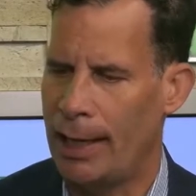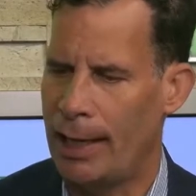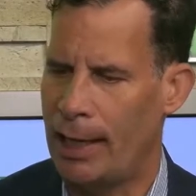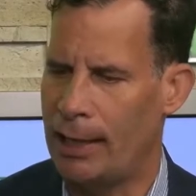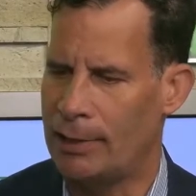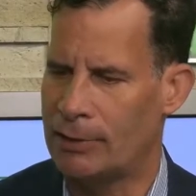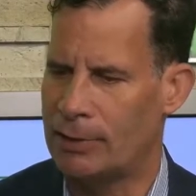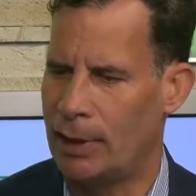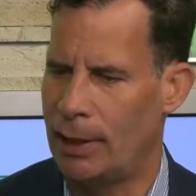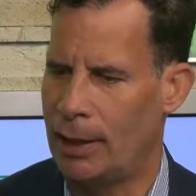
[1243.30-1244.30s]

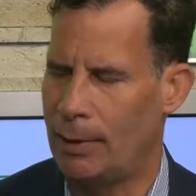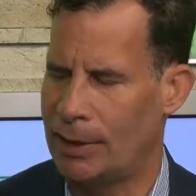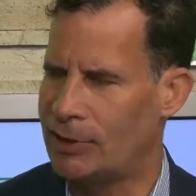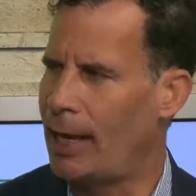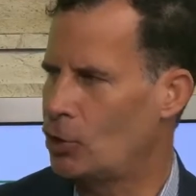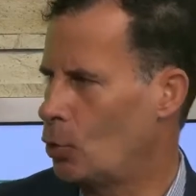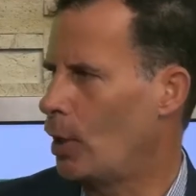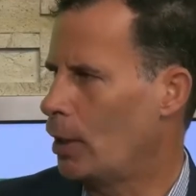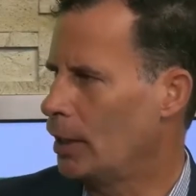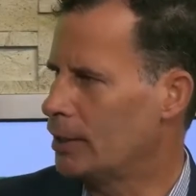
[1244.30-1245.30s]
as a
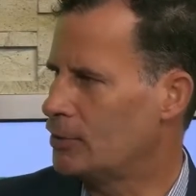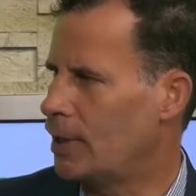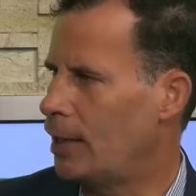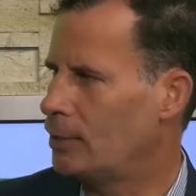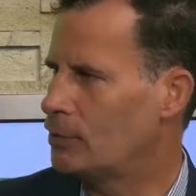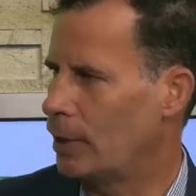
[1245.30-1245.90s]
sanctuary in a sense.